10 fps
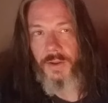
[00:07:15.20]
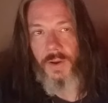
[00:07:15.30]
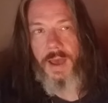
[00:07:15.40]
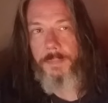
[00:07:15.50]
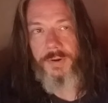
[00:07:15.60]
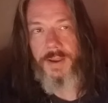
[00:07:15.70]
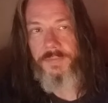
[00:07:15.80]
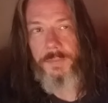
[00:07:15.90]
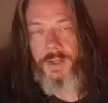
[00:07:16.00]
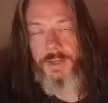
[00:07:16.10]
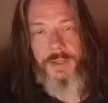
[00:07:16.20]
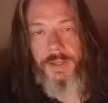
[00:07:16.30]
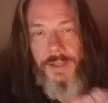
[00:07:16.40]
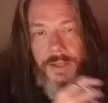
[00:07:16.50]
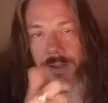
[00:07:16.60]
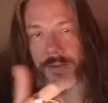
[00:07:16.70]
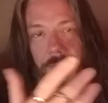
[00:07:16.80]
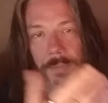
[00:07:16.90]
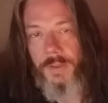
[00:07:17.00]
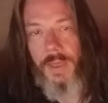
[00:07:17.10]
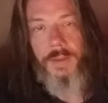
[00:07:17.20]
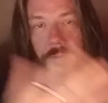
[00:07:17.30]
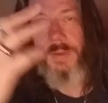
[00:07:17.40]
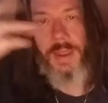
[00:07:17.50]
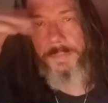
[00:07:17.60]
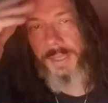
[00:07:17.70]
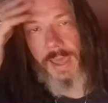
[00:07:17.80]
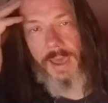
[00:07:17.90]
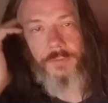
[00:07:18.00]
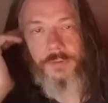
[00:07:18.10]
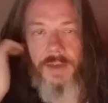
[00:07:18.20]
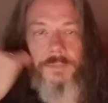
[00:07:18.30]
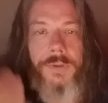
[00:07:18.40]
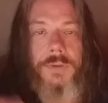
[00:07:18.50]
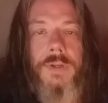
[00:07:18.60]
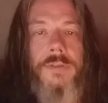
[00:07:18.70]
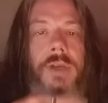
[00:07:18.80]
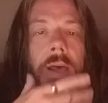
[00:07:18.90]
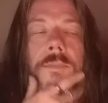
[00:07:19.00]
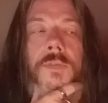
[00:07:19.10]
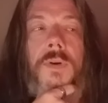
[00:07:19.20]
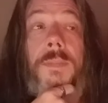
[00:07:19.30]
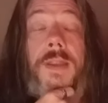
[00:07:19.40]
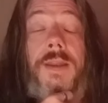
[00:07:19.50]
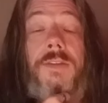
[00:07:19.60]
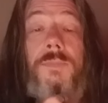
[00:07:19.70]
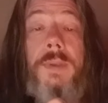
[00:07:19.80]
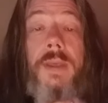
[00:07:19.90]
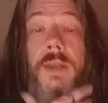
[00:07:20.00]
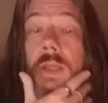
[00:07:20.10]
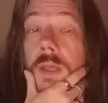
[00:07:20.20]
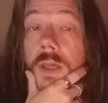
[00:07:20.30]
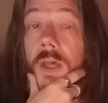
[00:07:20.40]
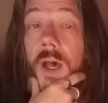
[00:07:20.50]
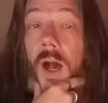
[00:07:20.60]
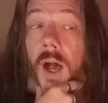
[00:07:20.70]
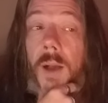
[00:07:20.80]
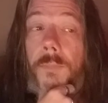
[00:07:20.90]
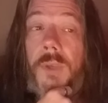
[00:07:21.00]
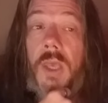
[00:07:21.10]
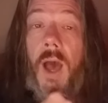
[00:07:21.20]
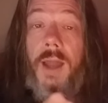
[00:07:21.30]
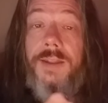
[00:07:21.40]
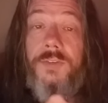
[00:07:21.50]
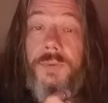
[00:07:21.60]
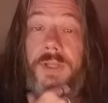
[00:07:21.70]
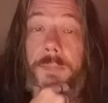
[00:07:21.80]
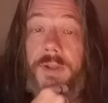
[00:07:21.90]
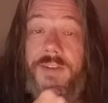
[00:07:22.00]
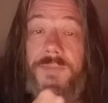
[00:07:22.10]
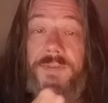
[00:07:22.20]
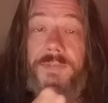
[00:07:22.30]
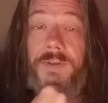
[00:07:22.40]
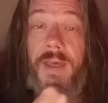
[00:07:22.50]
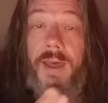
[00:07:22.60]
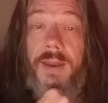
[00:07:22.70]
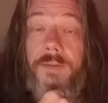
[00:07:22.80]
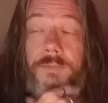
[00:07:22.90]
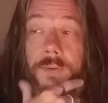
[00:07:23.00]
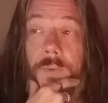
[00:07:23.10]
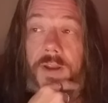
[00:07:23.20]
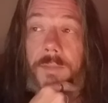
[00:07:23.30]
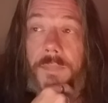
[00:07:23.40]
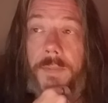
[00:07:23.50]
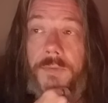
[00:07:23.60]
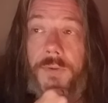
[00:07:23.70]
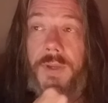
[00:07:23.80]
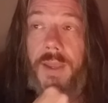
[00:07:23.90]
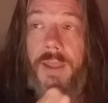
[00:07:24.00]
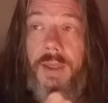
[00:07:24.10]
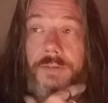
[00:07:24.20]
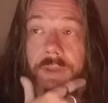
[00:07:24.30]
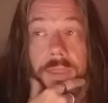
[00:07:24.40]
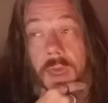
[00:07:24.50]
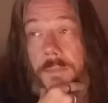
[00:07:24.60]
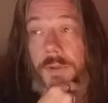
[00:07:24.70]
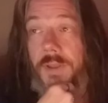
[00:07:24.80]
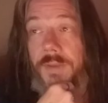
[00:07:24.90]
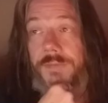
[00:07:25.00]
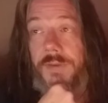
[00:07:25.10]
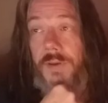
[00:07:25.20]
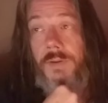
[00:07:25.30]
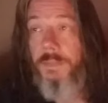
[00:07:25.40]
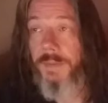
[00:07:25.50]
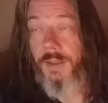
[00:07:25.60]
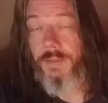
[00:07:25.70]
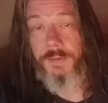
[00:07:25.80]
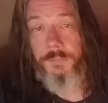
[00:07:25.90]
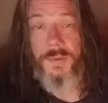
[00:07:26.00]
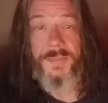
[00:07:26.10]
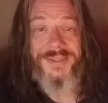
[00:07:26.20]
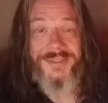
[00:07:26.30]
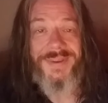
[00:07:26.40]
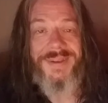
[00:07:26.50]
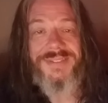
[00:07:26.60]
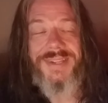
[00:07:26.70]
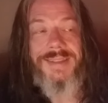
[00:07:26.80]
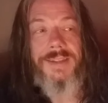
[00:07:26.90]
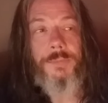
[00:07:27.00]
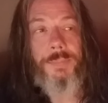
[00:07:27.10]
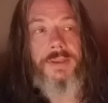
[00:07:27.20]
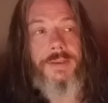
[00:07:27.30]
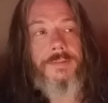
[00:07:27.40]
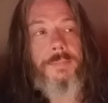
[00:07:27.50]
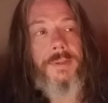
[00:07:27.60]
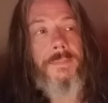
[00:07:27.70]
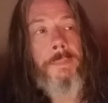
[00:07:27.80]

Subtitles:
I pray for money. Somebody like just hand me cash or have me do a little job for him. It has been God has really blessed me for that, for what I'm doing. I guess I believe so. I mean, I think it's maybe His way of saying that He's pleased. But